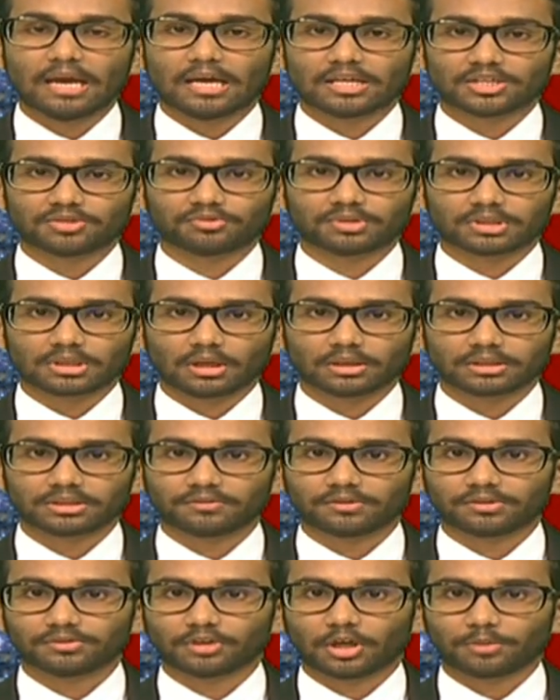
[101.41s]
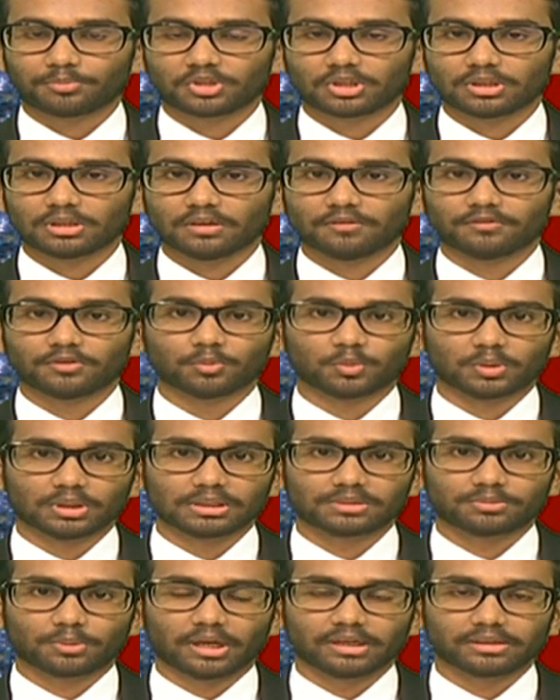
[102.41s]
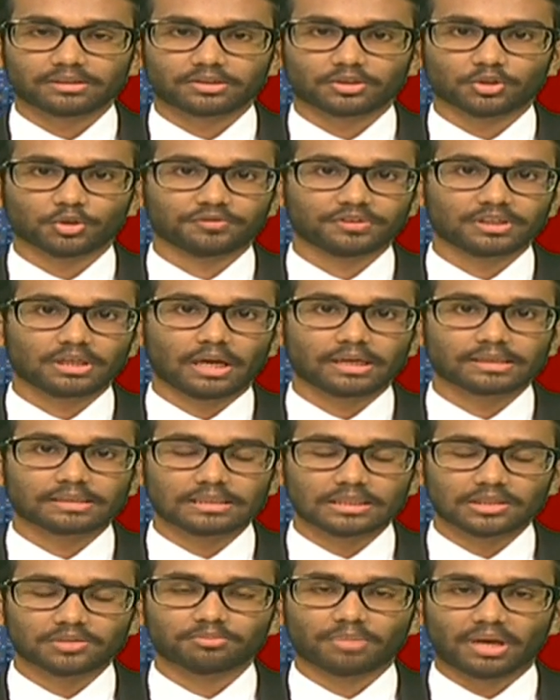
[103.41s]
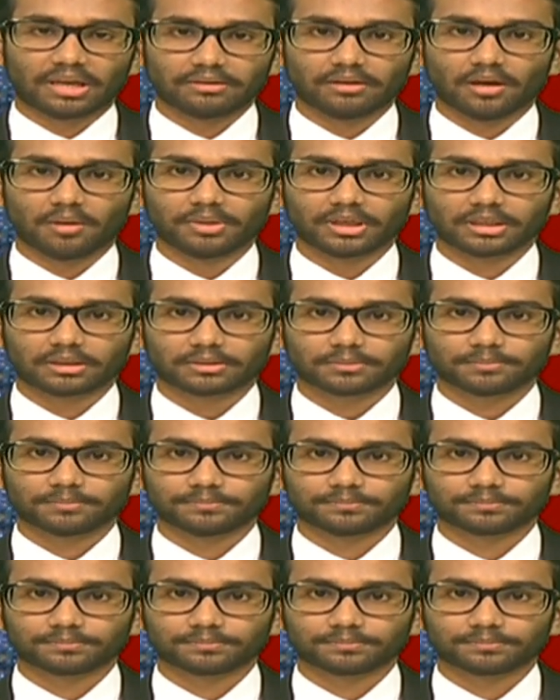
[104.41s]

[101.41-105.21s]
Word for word: as a result of the eruption of the worldwide COVID-19 pandemic.